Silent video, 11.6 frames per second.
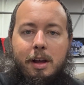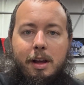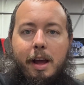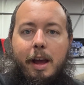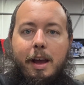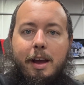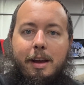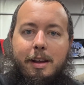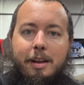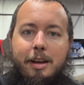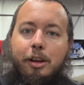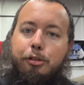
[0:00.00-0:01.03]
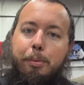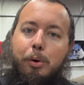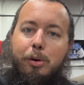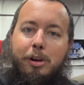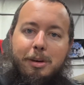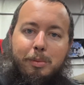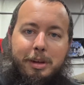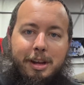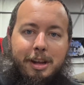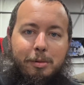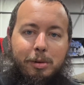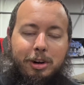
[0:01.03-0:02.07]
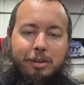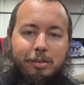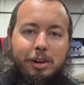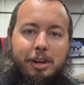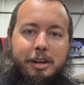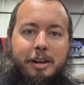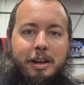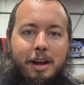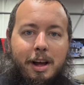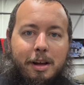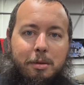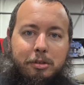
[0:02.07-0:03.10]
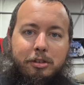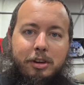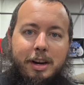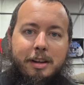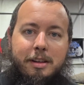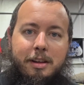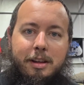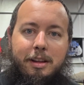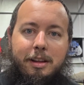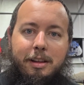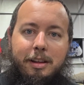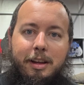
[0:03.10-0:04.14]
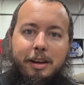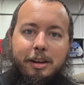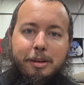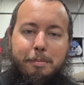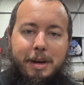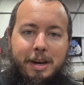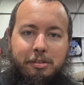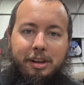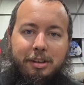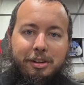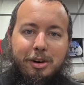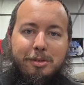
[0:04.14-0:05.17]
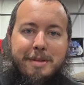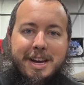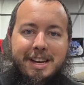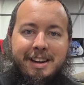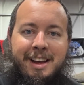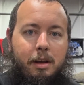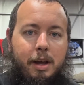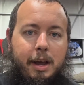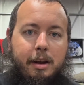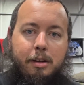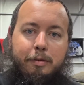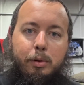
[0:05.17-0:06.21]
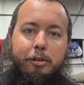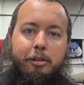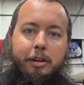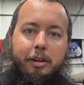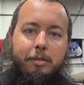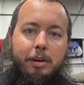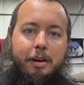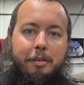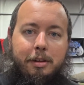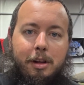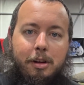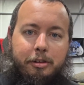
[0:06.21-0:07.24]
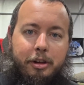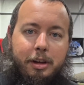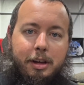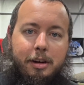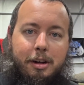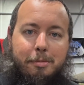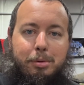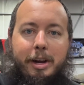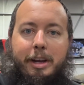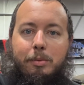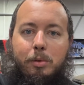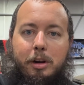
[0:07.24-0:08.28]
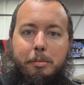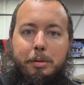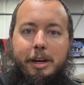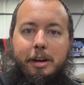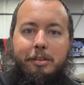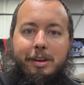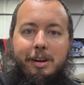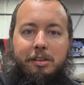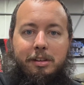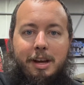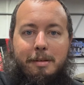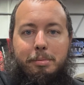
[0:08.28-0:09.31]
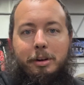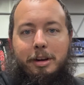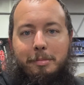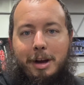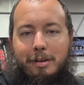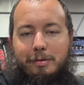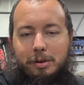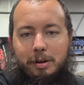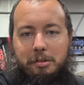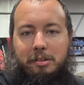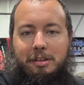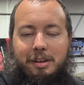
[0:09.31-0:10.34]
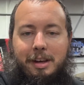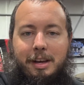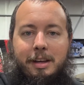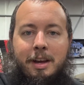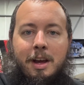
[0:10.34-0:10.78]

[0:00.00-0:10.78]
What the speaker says: And he spooled it up. We and him were going to run. I was going to try to get a good pass against the old man. And unfortunately, right on the launch, he ended up breaking one of the planetaries, and that put him out for the rest of the day.